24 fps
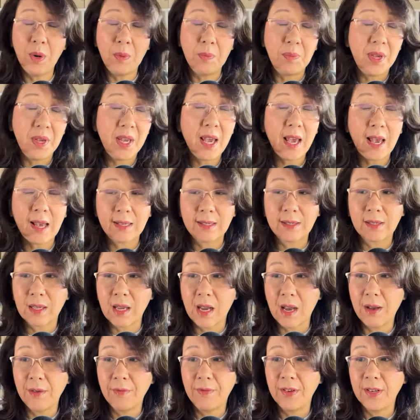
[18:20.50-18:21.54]
be as
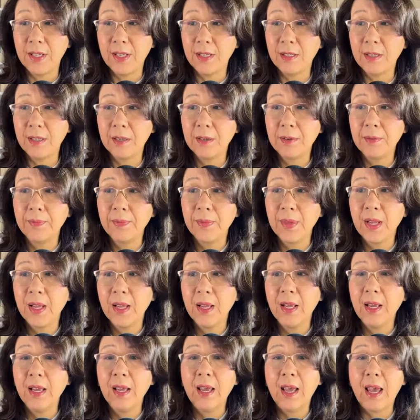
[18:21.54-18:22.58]
confident.
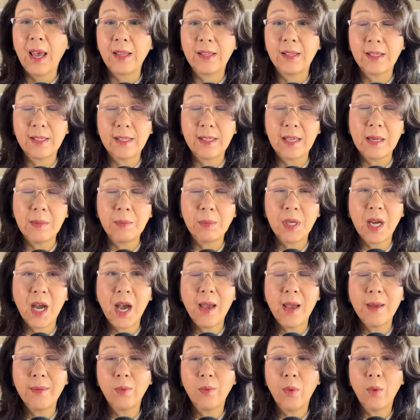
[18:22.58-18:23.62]
At the same
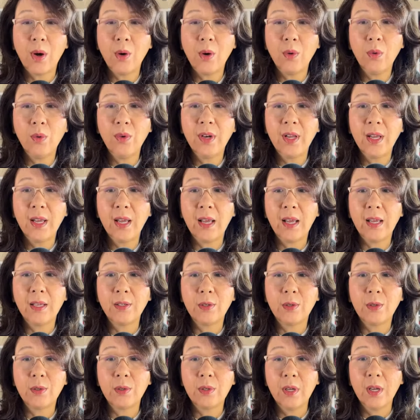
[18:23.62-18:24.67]
time, Wang Huning
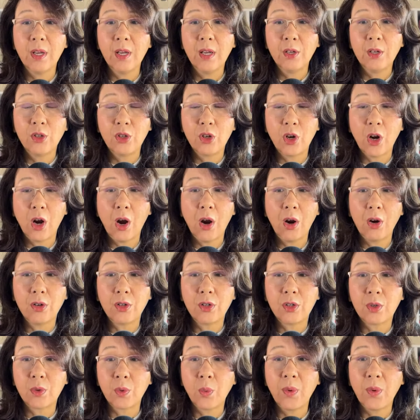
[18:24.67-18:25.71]
is
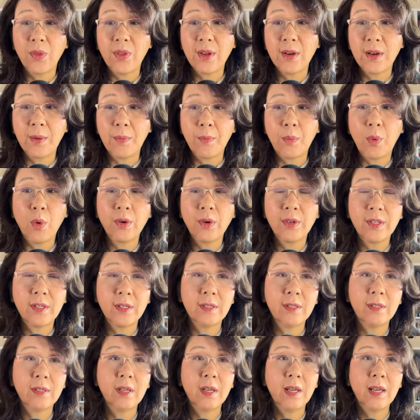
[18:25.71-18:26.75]
charged with an
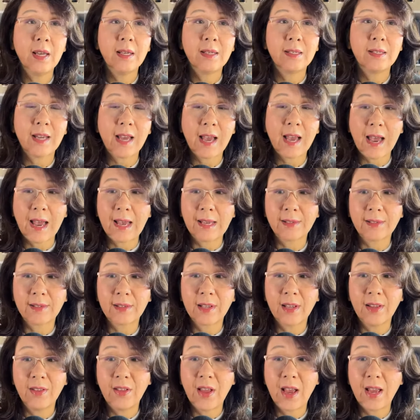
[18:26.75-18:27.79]
important
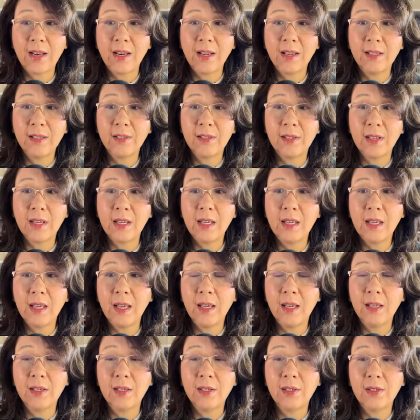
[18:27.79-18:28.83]
task. That is, he
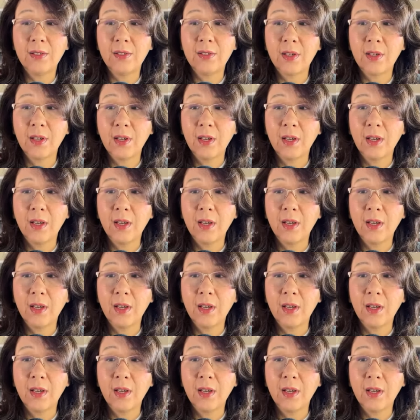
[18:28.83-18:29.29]
is